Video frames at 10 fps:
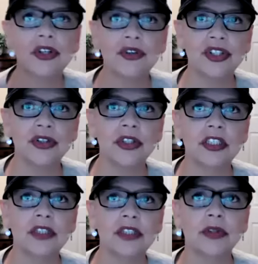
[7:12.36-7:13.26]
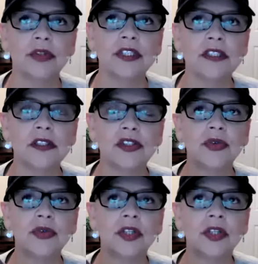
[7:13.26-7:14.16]
to go the deer lease with lewis
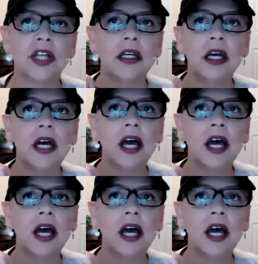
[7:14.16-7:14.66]
because you were like